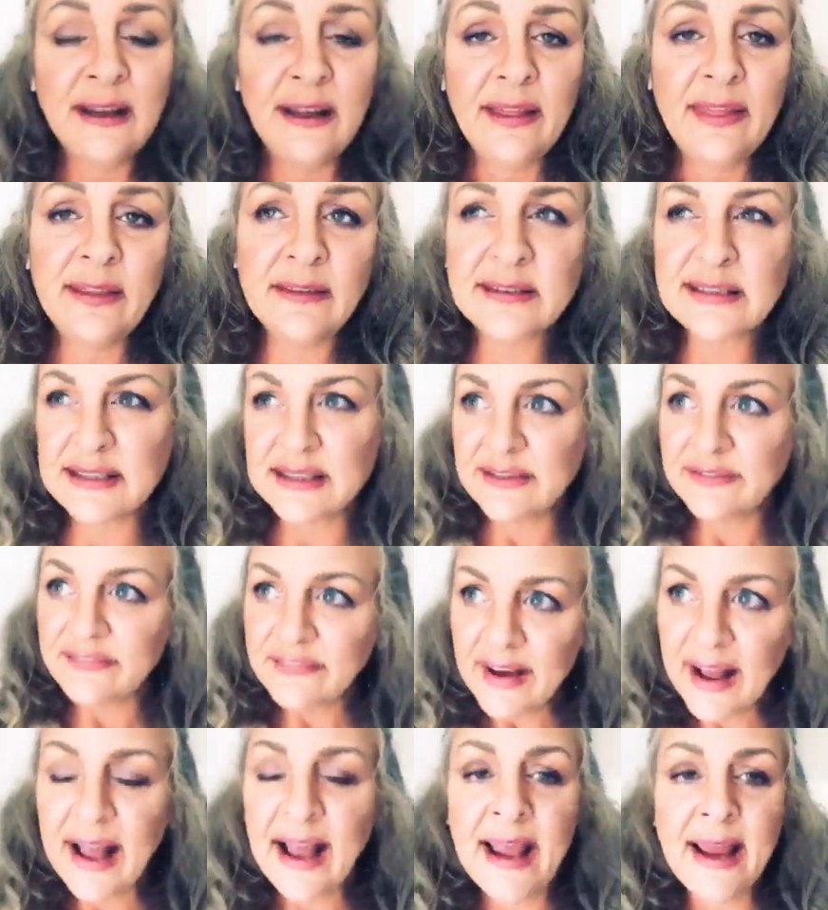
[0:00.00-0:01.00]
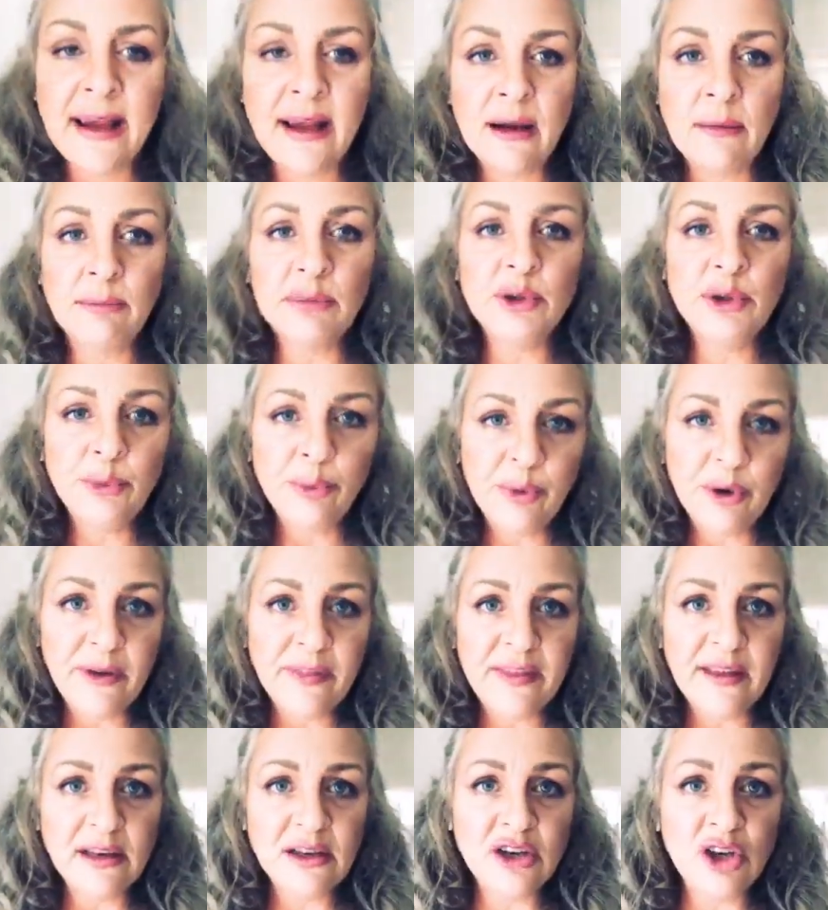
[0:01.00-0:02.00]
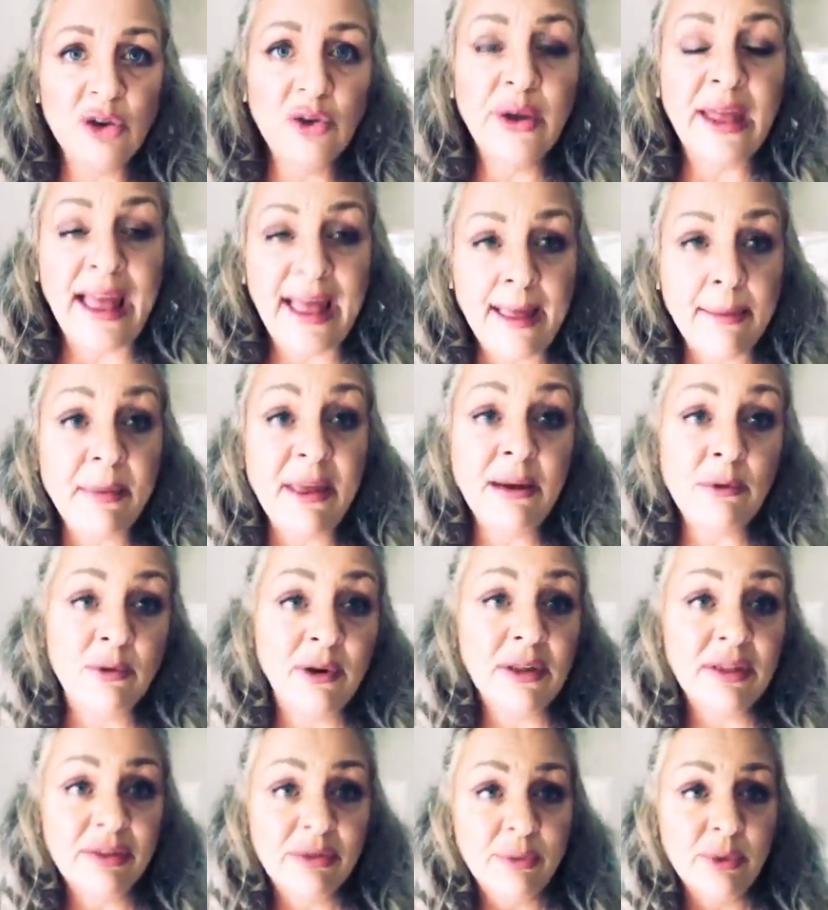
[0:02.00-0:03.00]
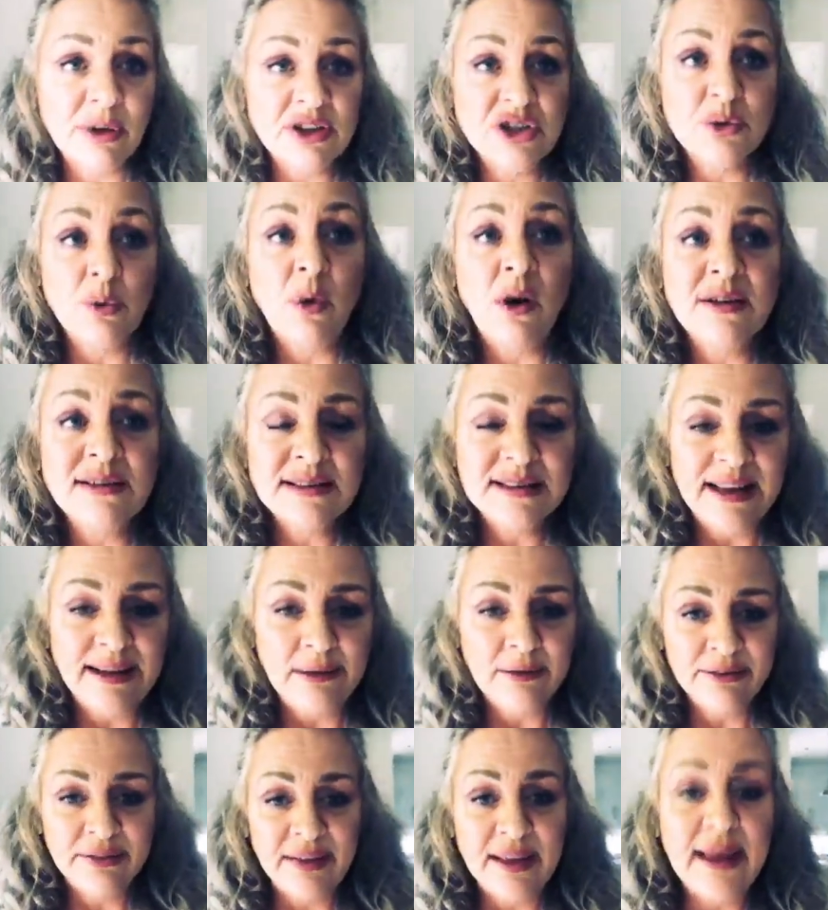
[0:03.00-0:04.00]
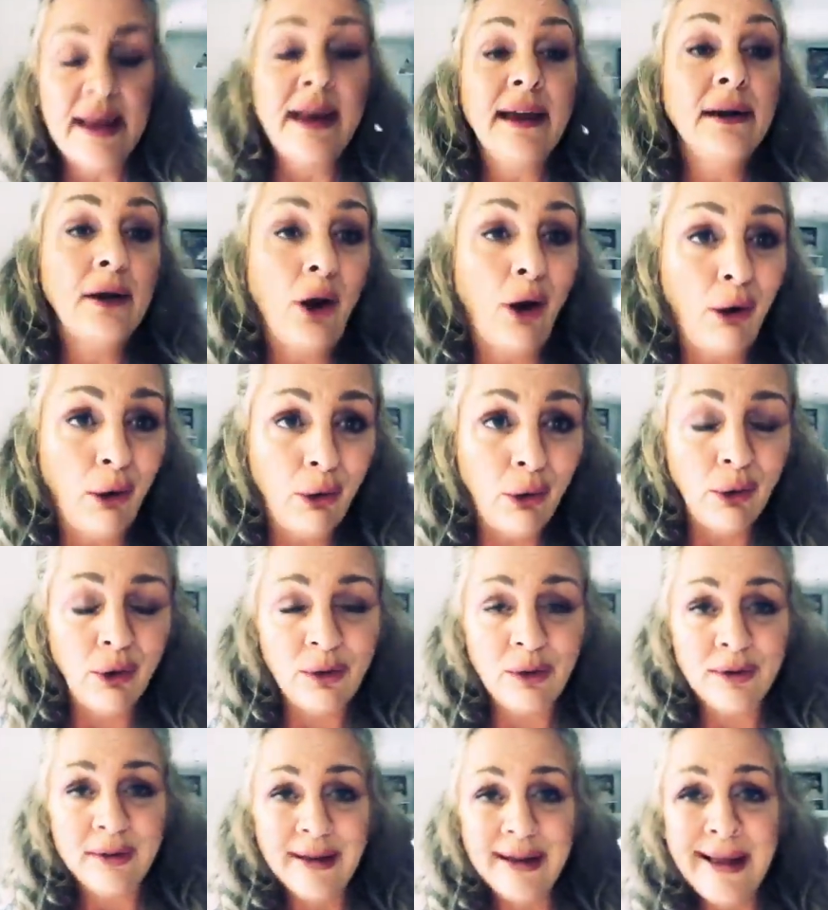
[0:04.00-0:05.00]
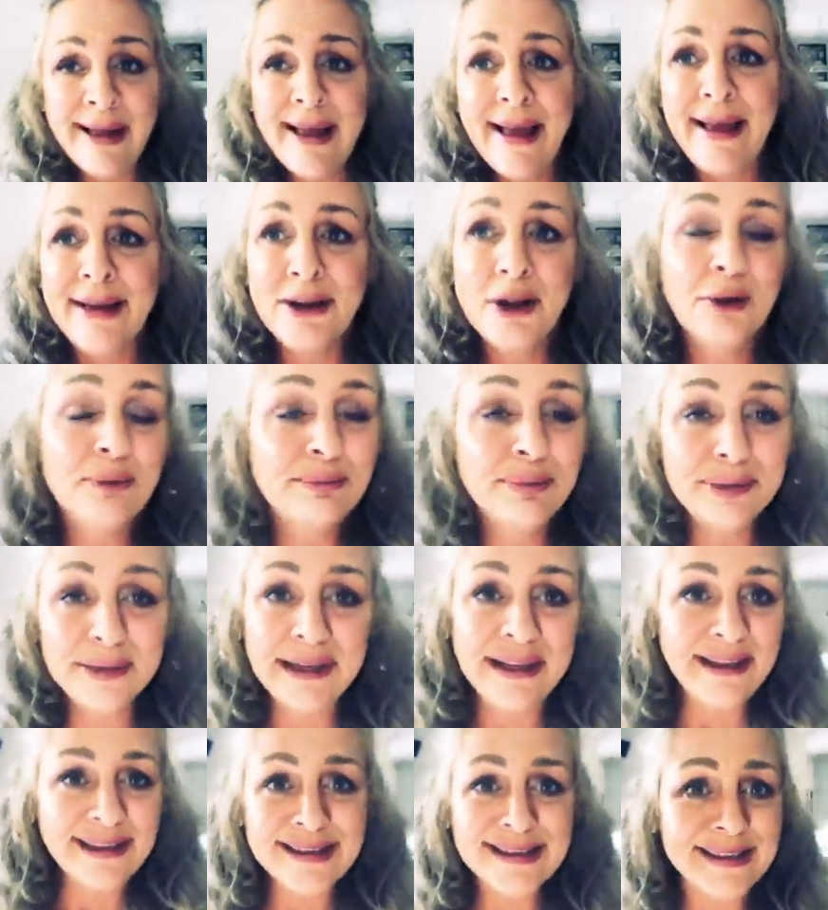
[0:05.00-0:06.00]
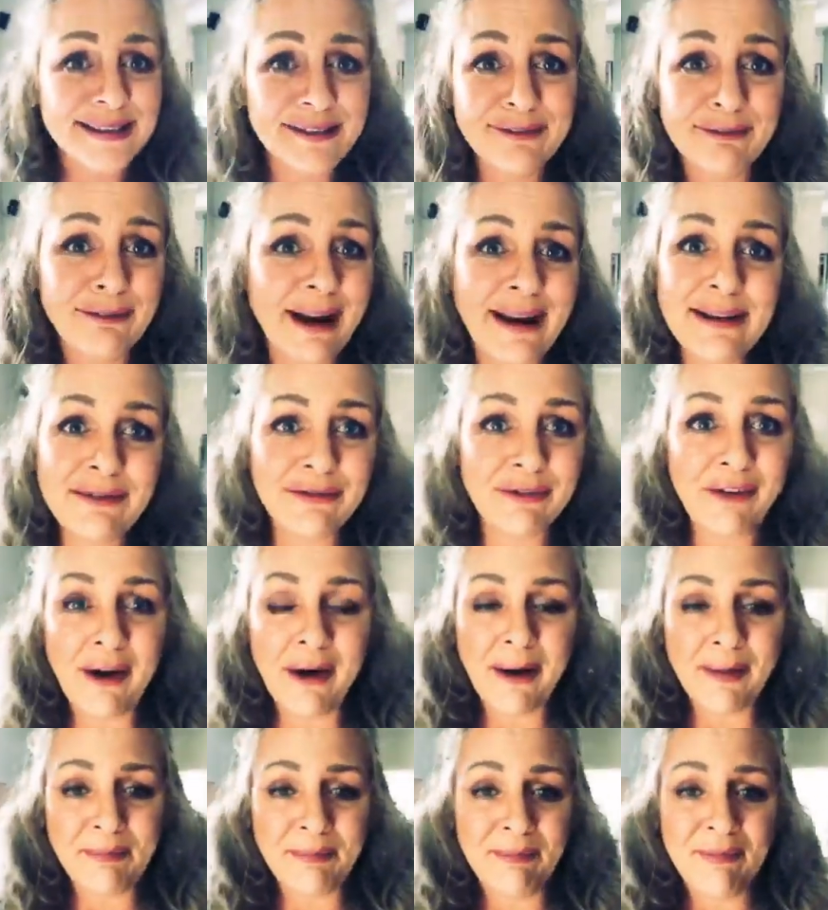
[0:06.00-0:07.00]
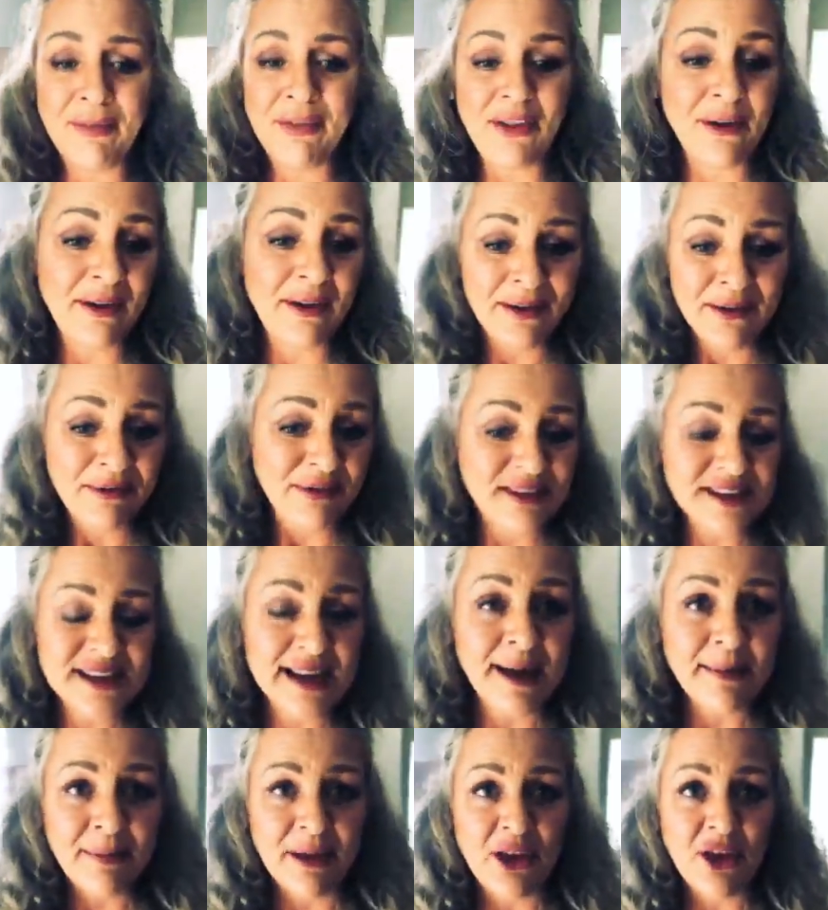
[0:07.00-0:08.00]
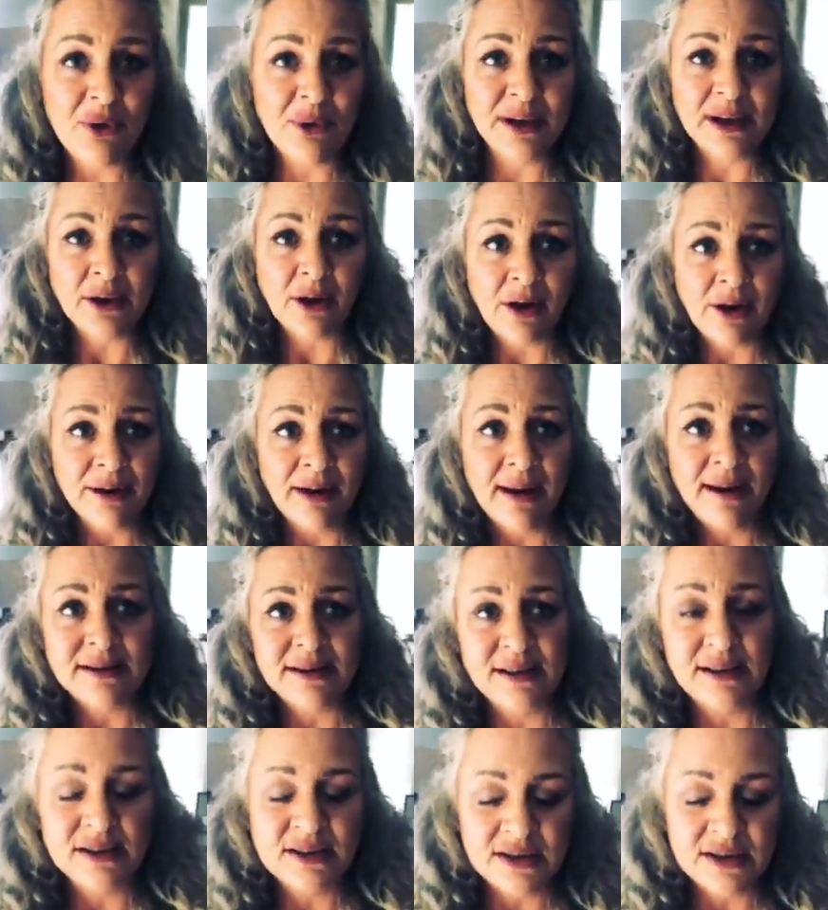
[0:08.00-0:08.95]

this divine blueprint that you came in with, which was healthy and whole and complete right from the time that you incarnated.